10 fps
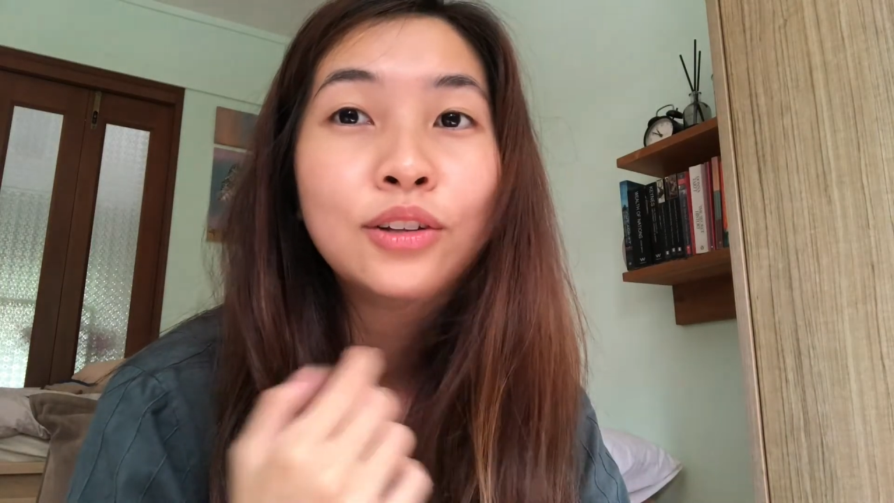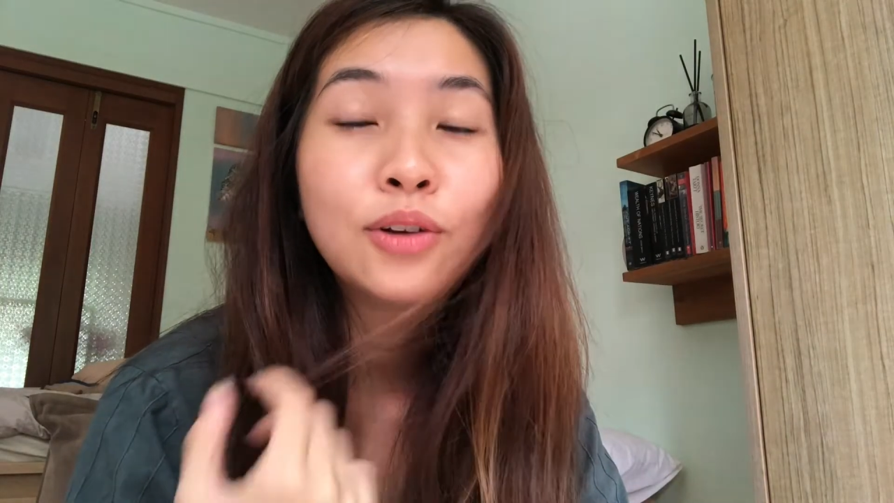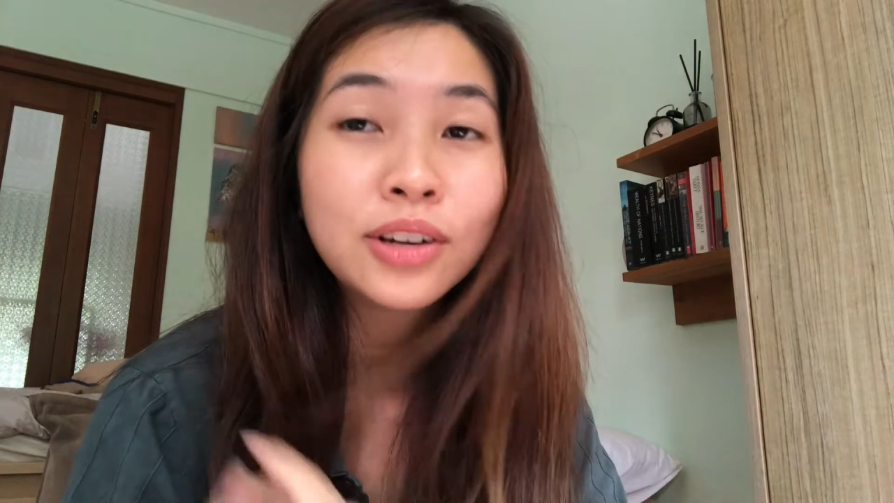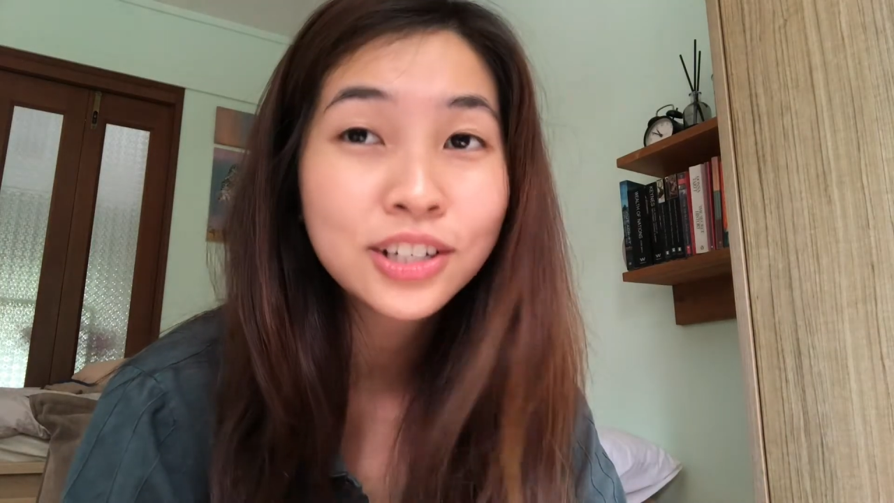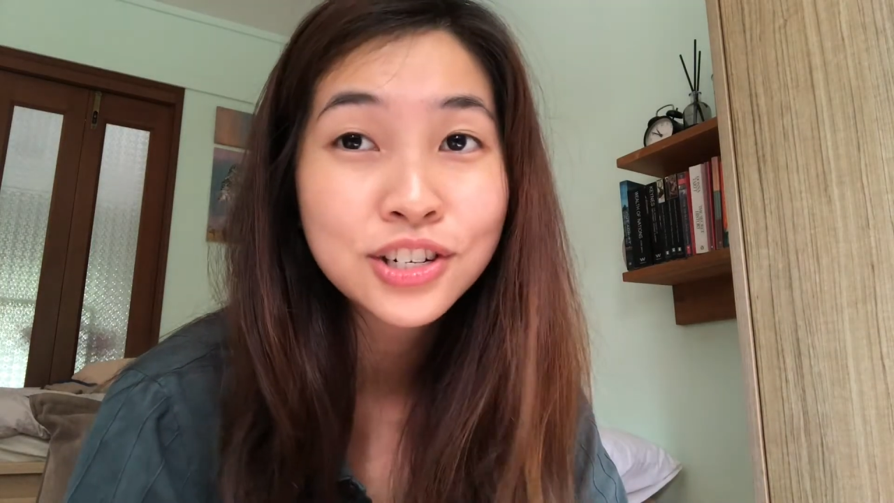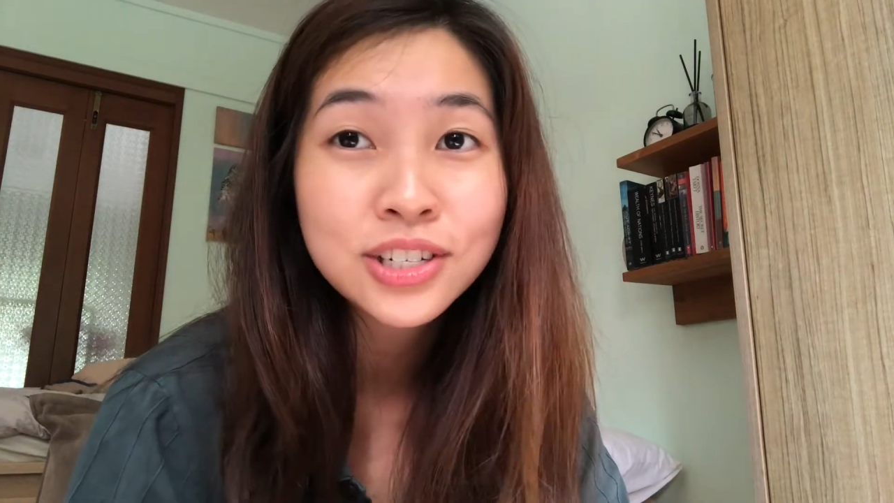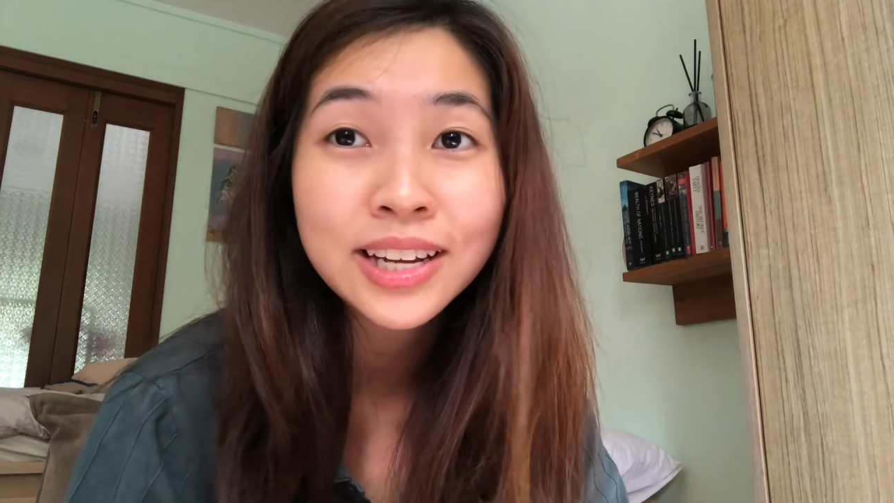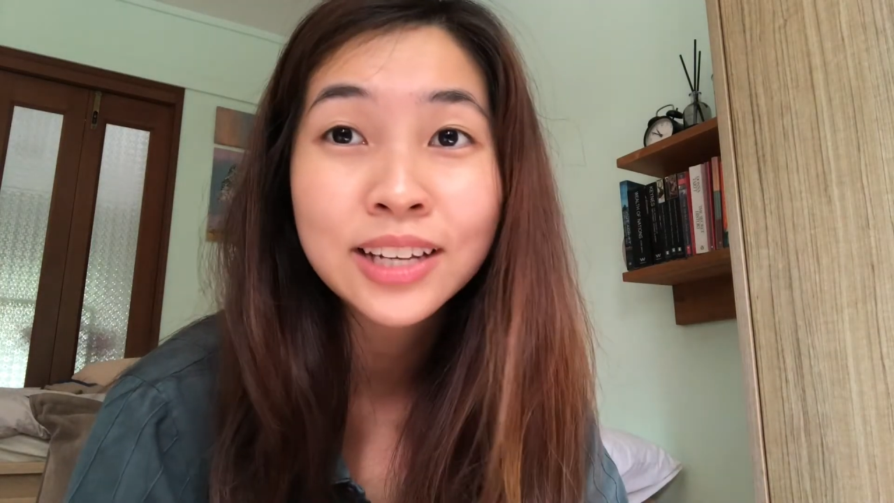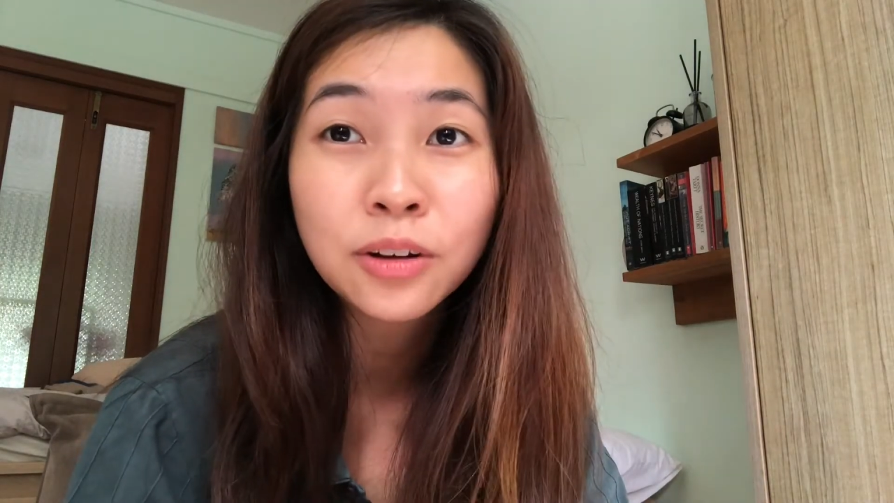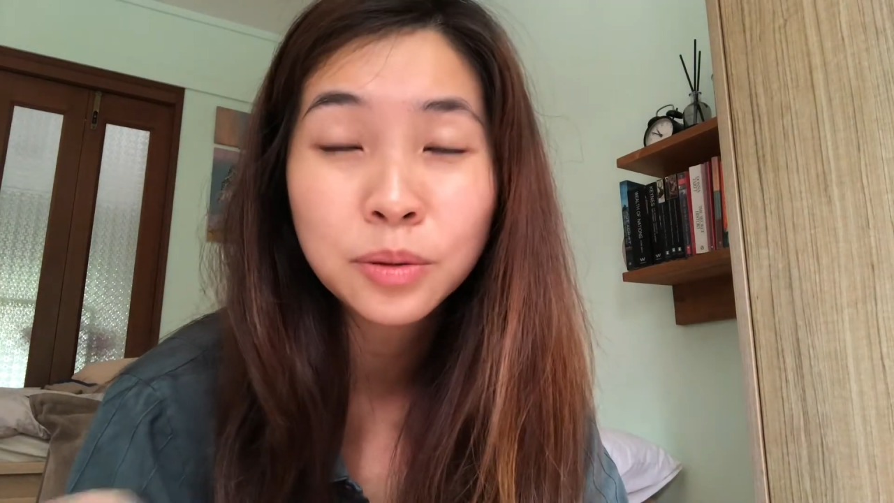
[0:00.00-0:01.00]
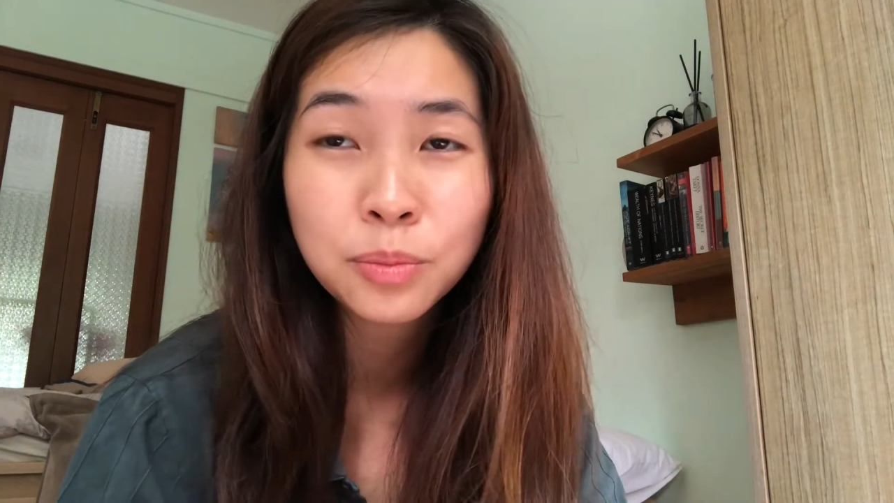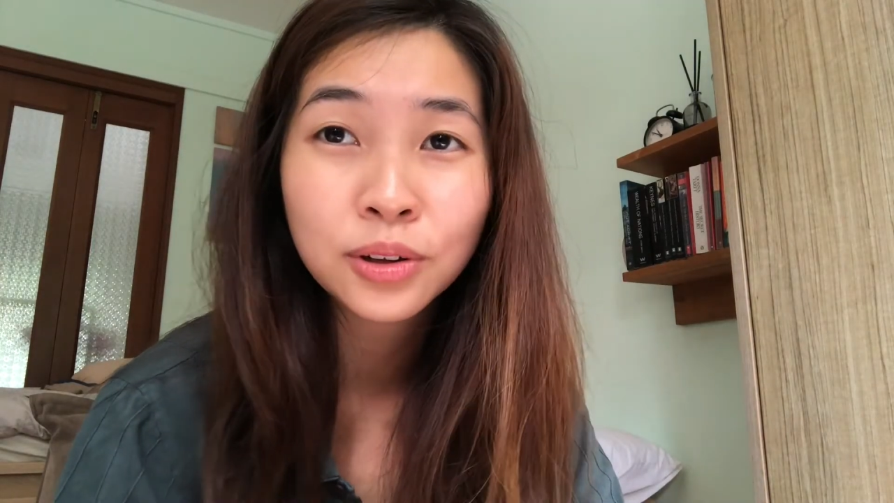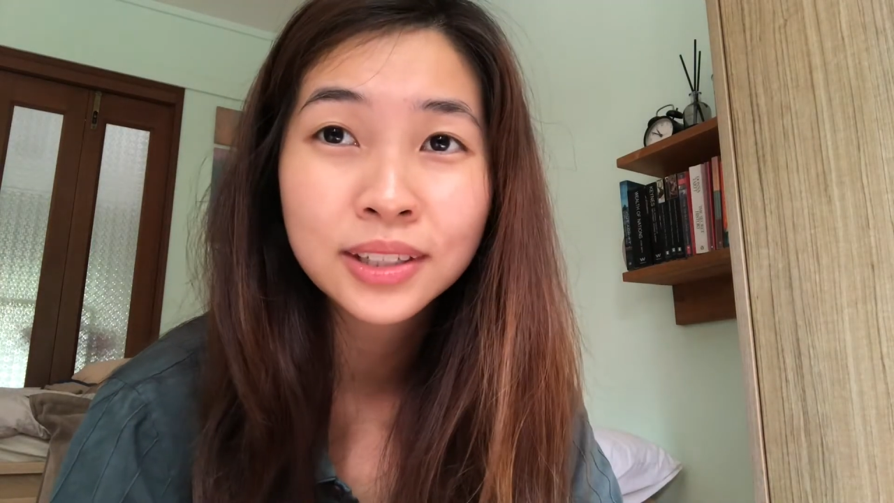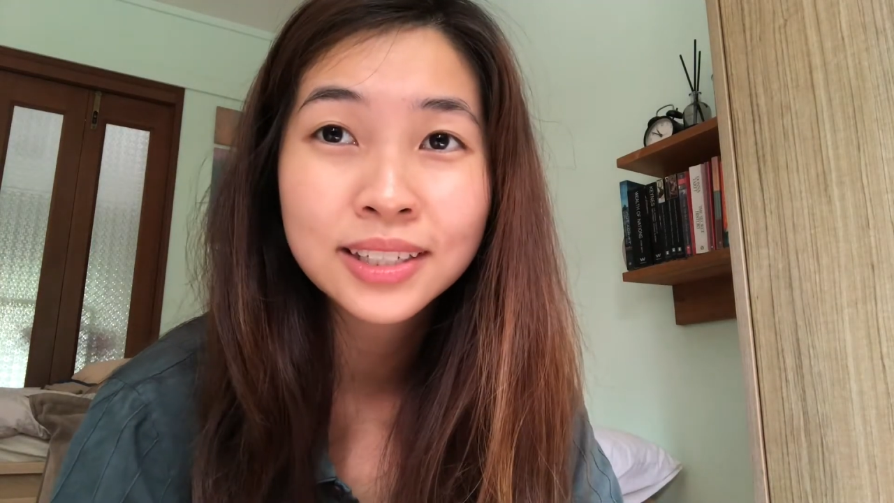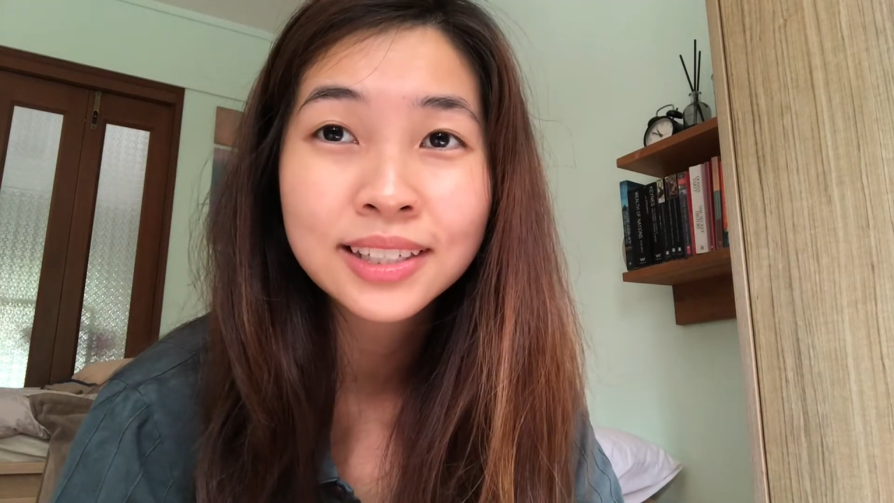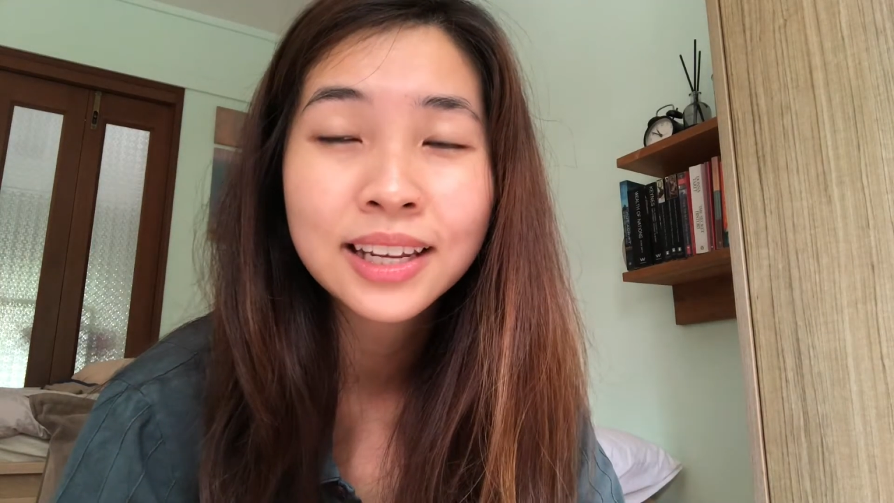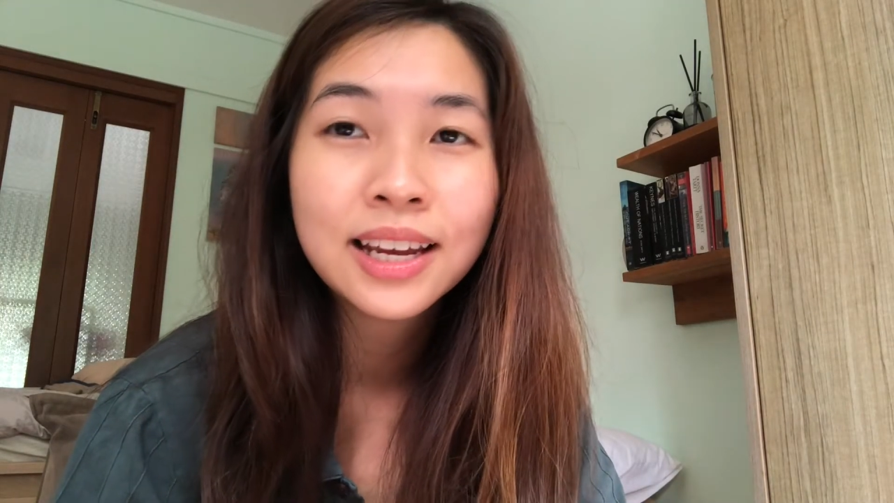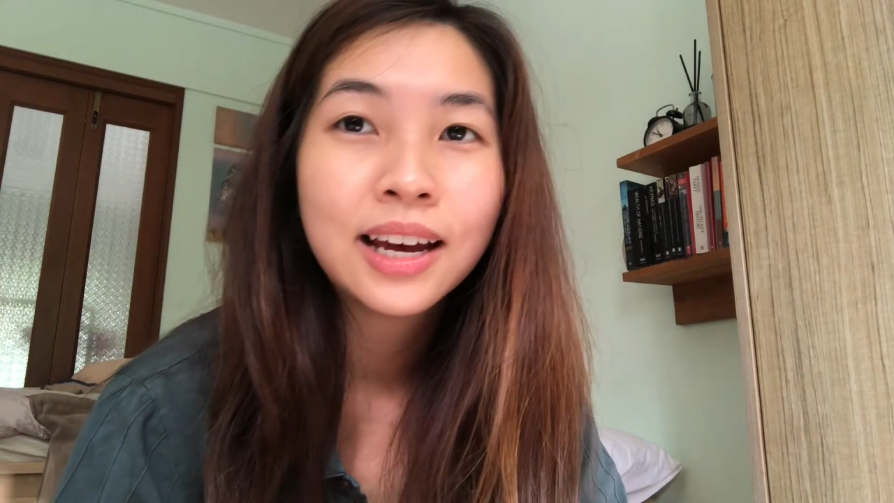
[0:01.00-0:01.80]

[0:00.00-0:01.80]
not urgent and not important.